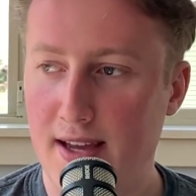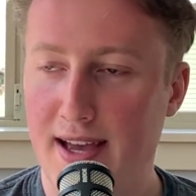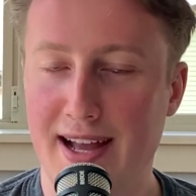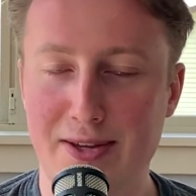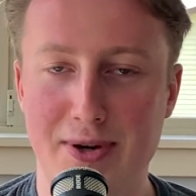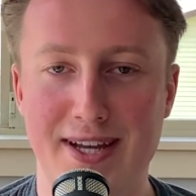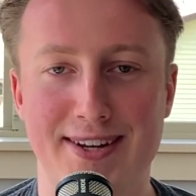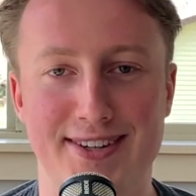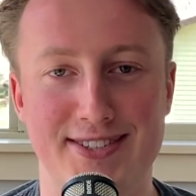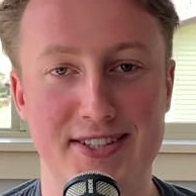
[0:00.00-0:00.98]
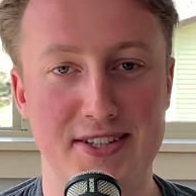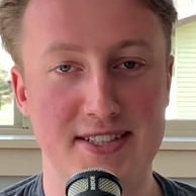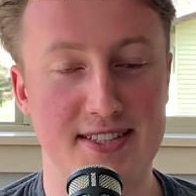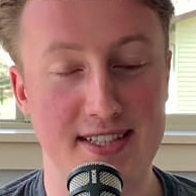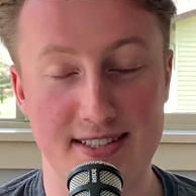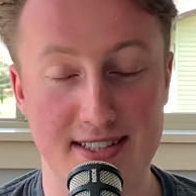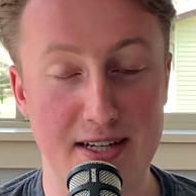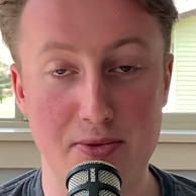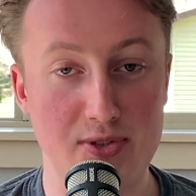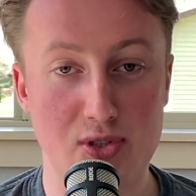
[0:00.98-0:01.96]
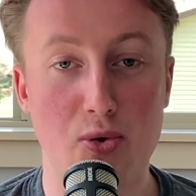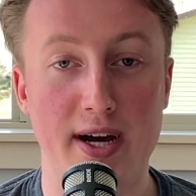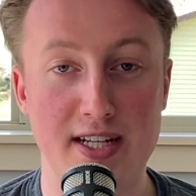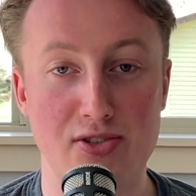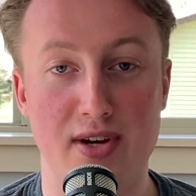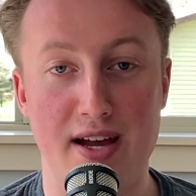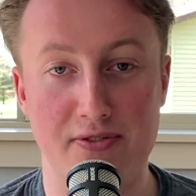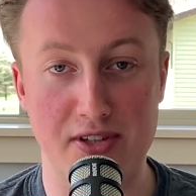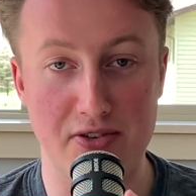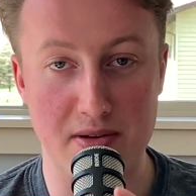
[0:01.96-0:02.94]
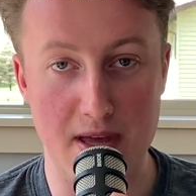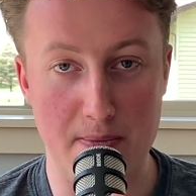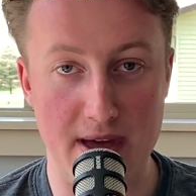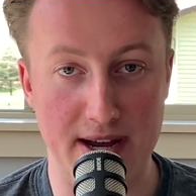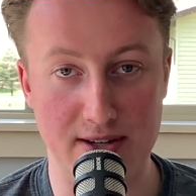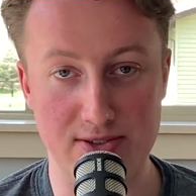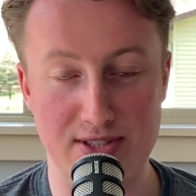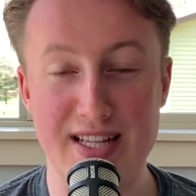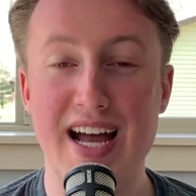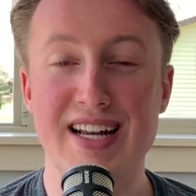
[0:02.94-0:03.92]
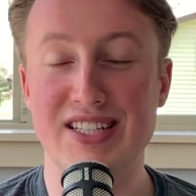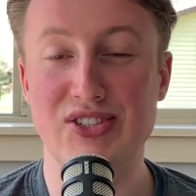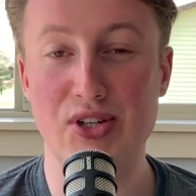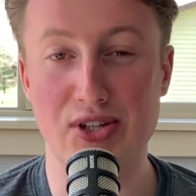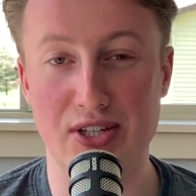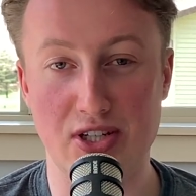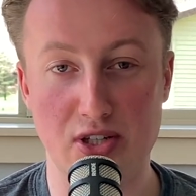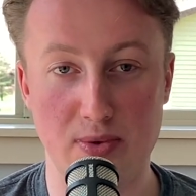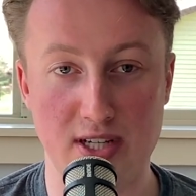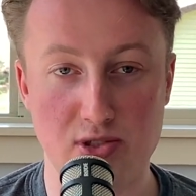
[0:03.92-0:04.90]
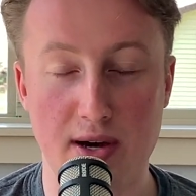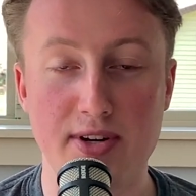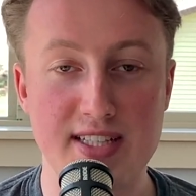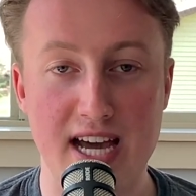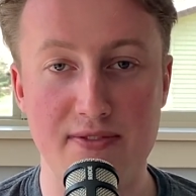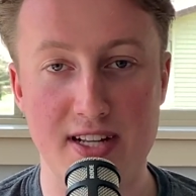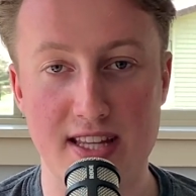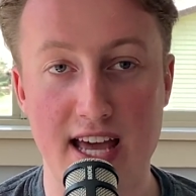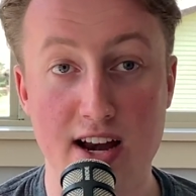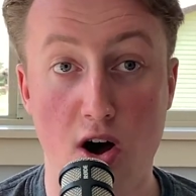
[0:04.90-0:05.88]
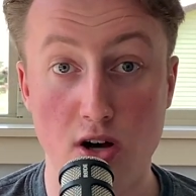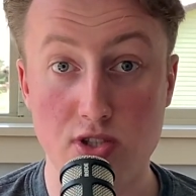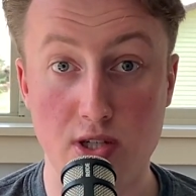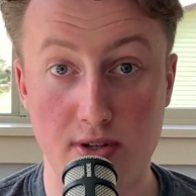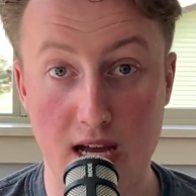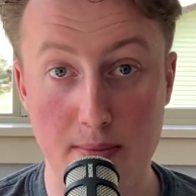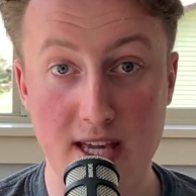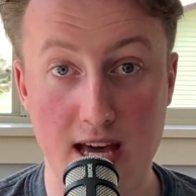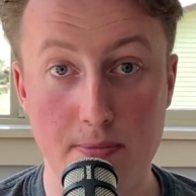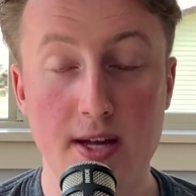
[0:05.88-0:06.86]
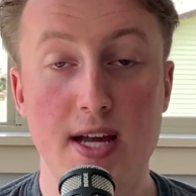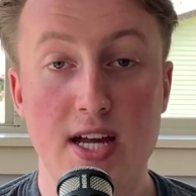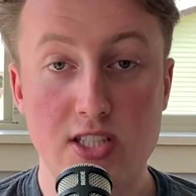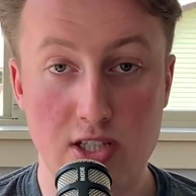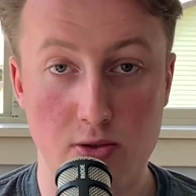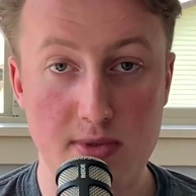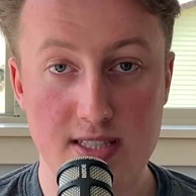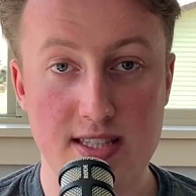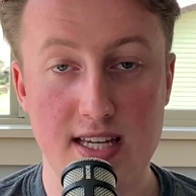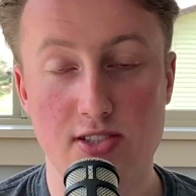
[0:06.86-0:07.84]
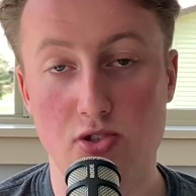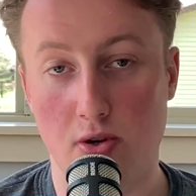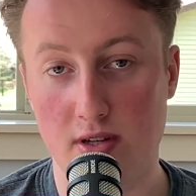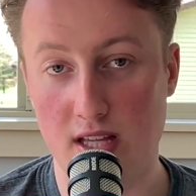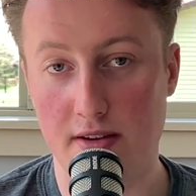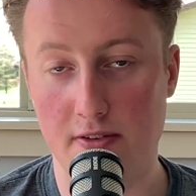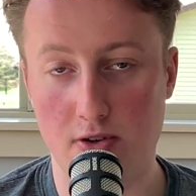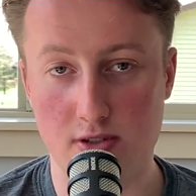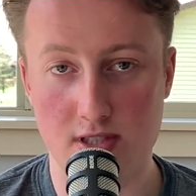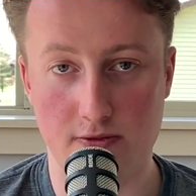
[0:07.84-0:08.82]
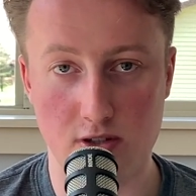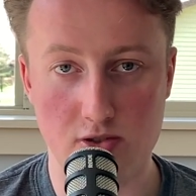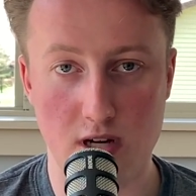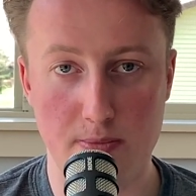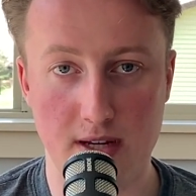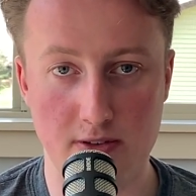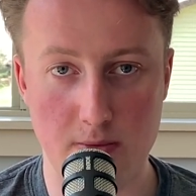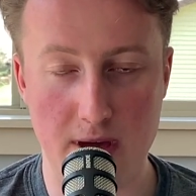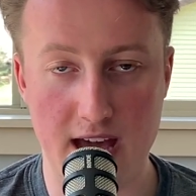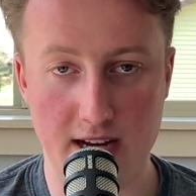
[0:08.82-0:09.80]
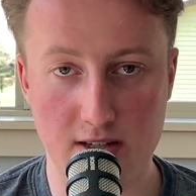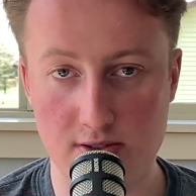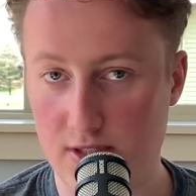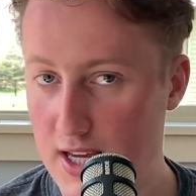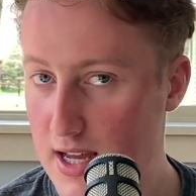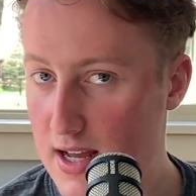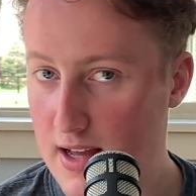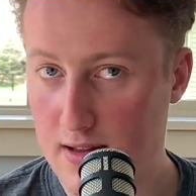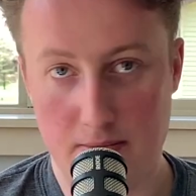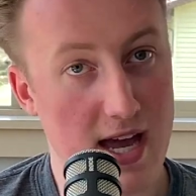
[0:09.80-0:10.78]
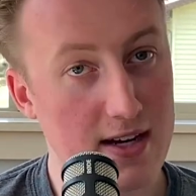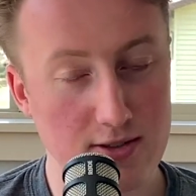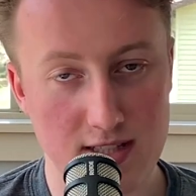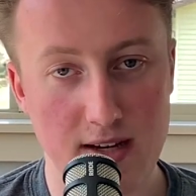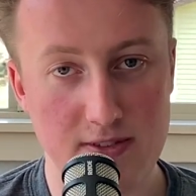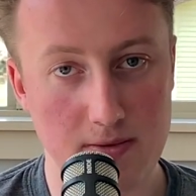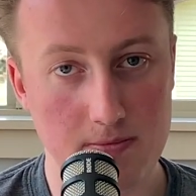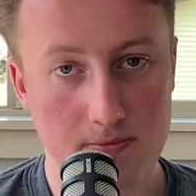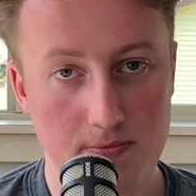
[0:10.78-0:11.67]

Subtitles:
Anyway, in all seriousness, it was quite a draft for the Green Bay Packers, not necessarily in a good way. So I want to dive into that. Also, coming up, don't miss this. Jordan Love, of course, the first-round pick for the Packers. Packers loved him.